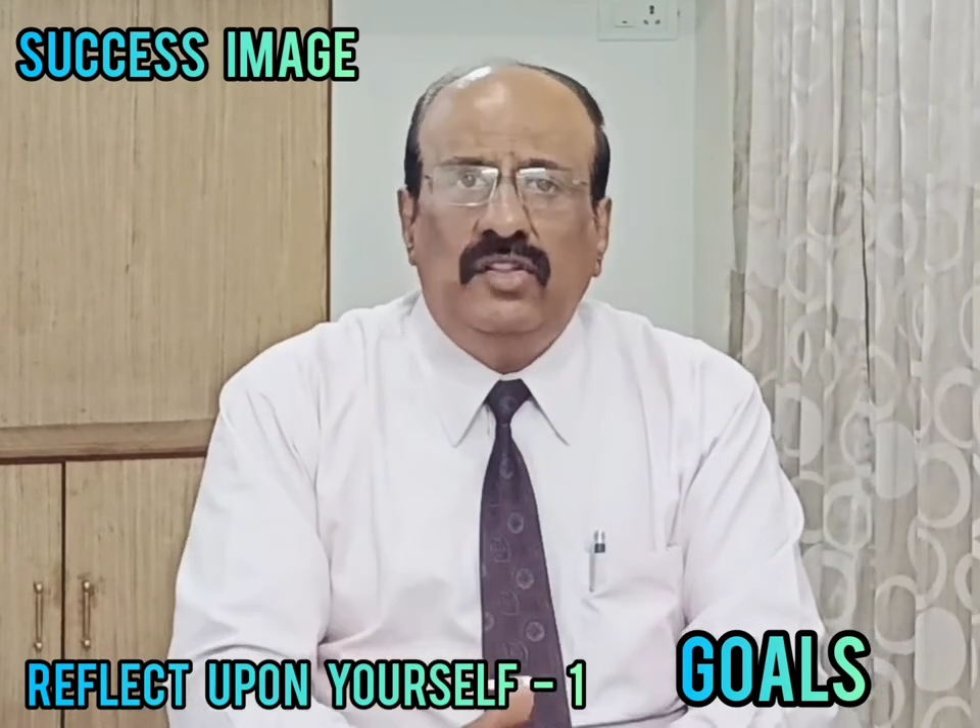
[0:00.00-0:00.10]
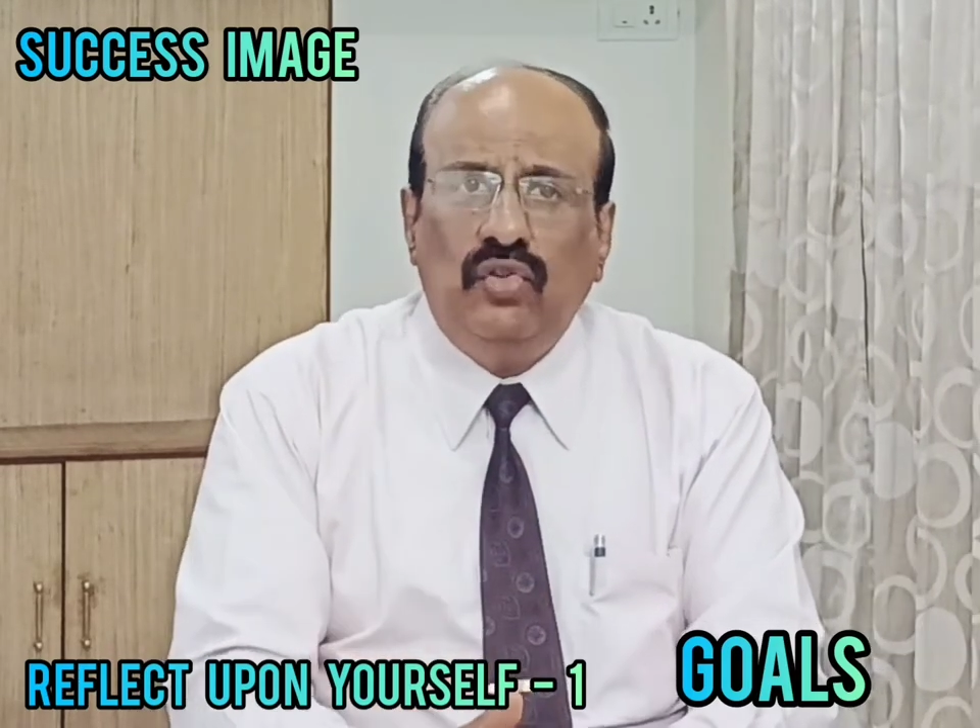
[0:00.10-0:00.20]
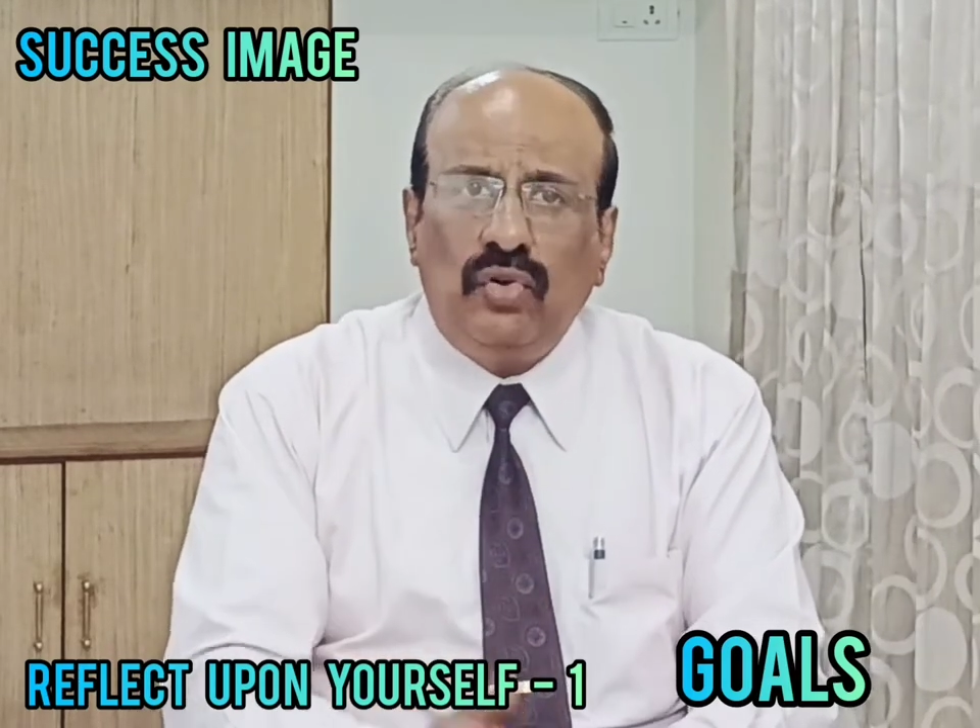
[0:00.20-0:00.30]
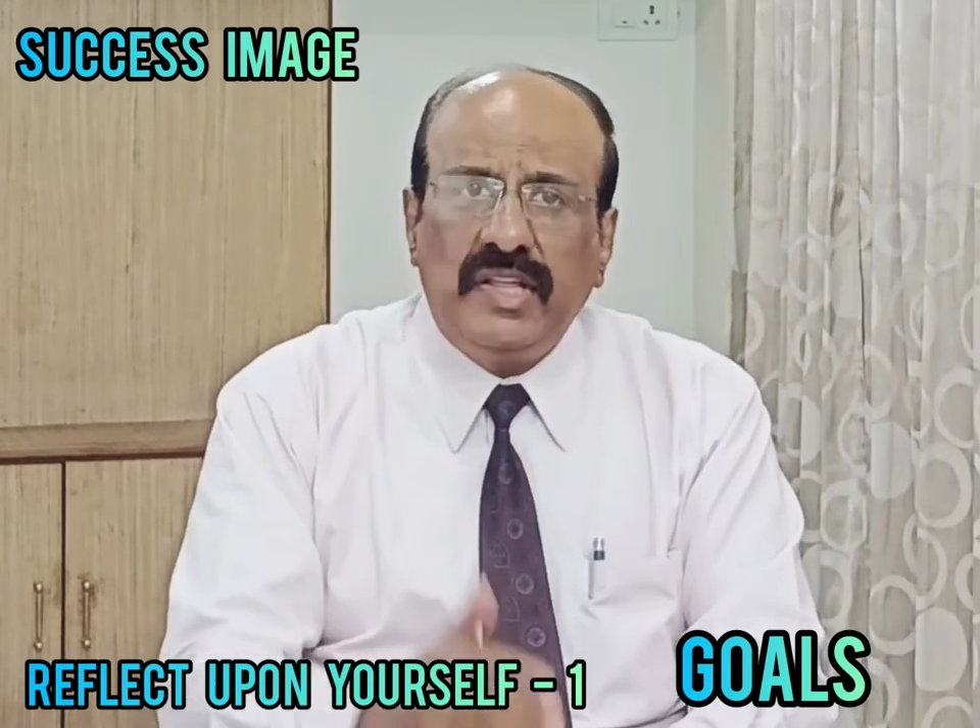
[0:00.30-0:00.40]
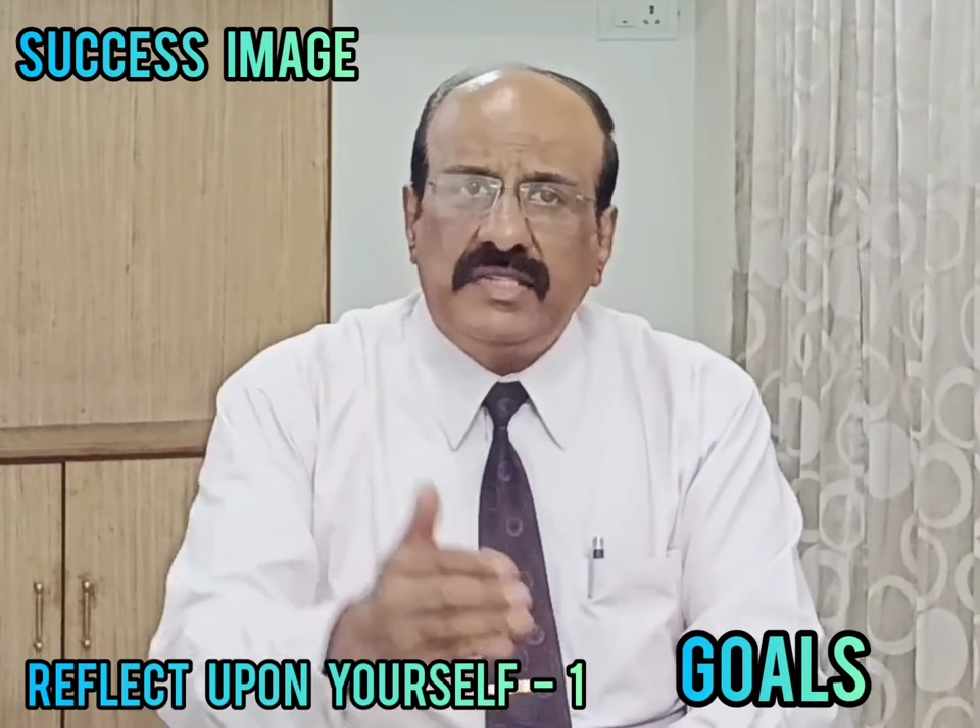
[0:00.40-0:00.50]

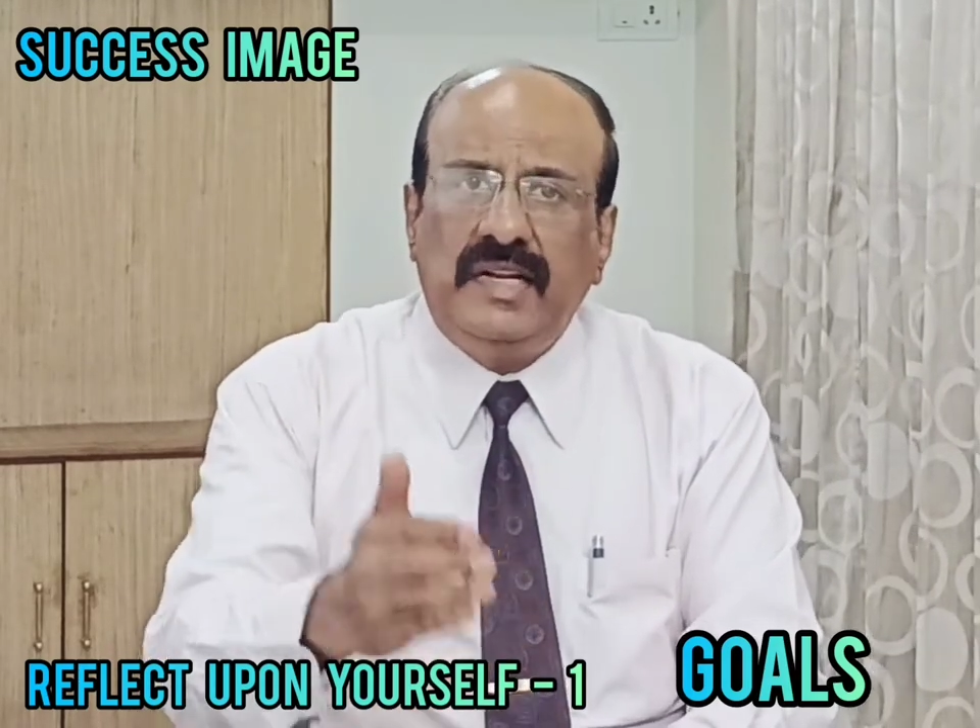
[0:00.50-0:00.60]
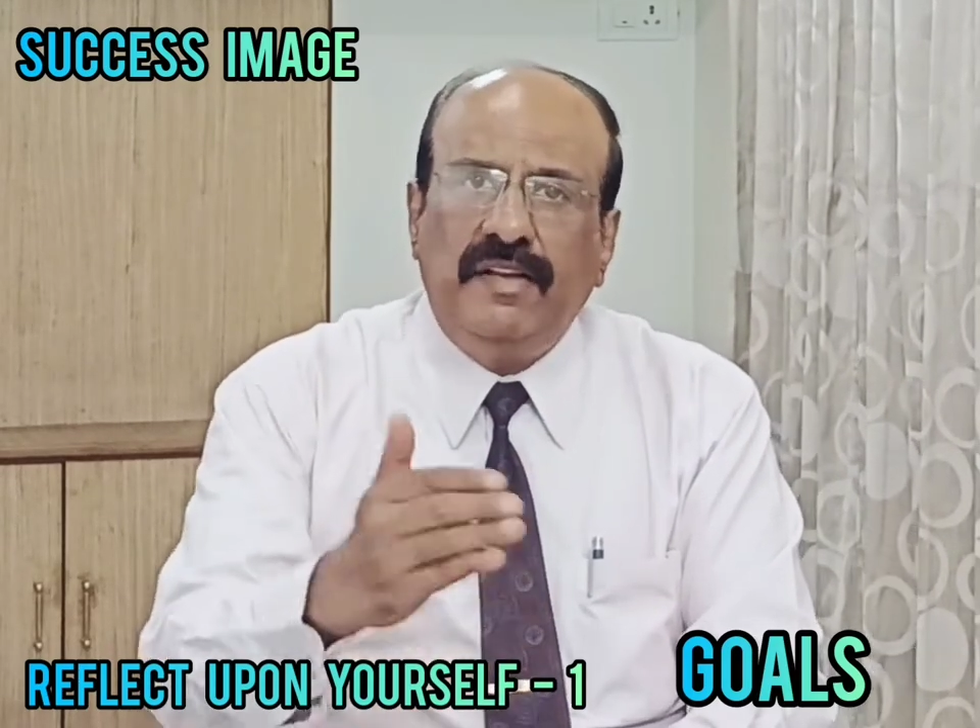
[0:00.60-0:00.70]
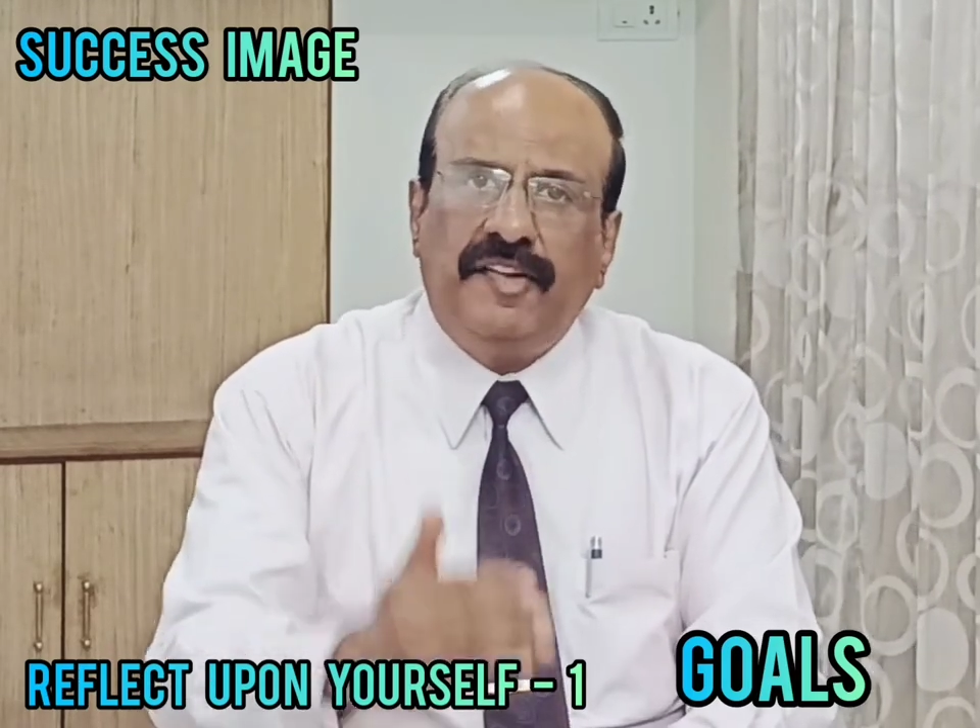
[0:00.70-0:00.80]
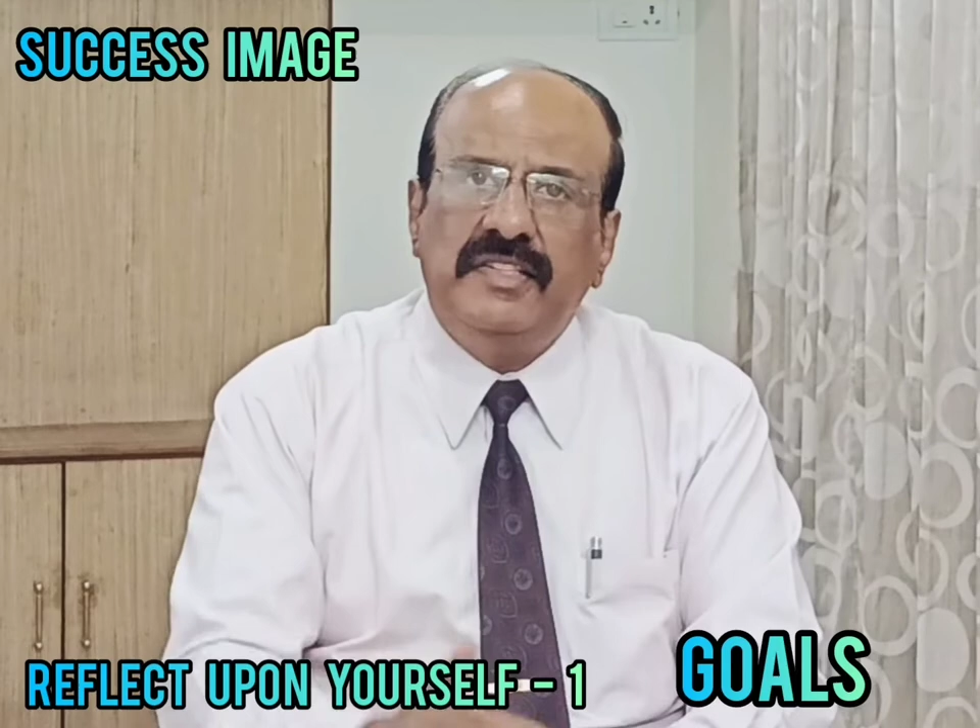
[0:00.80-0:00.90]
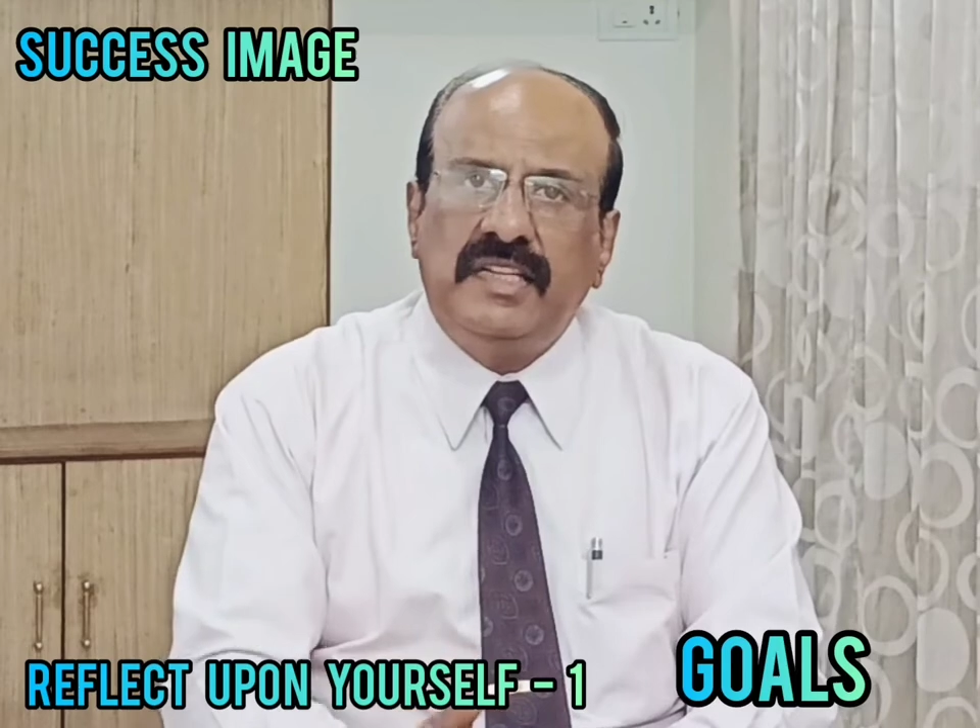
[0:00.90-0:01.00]
Notice the
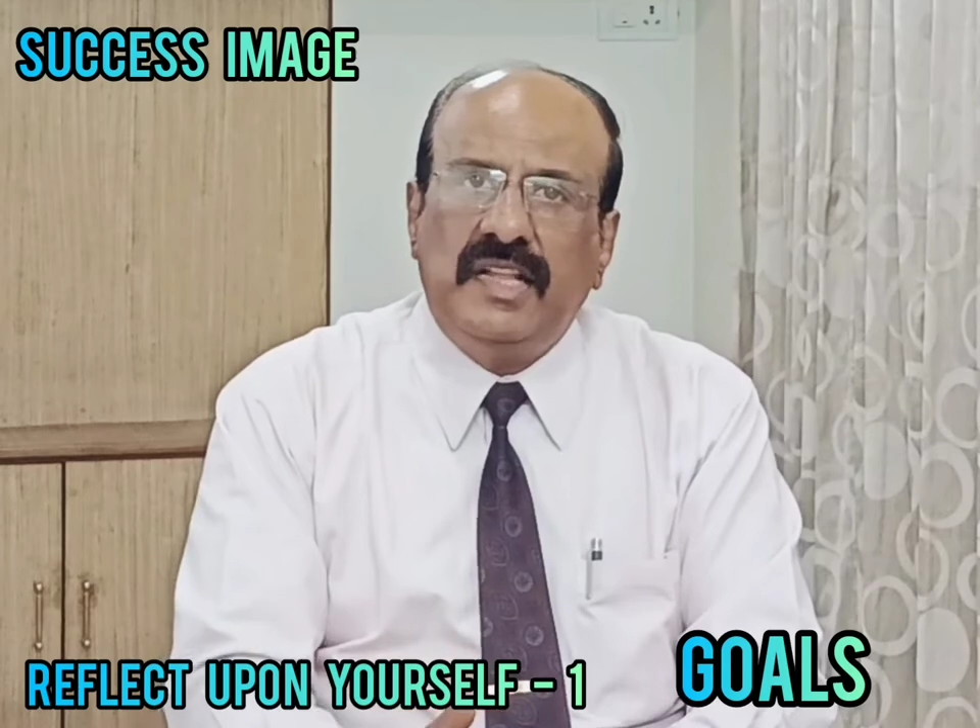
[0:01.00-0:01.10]
difference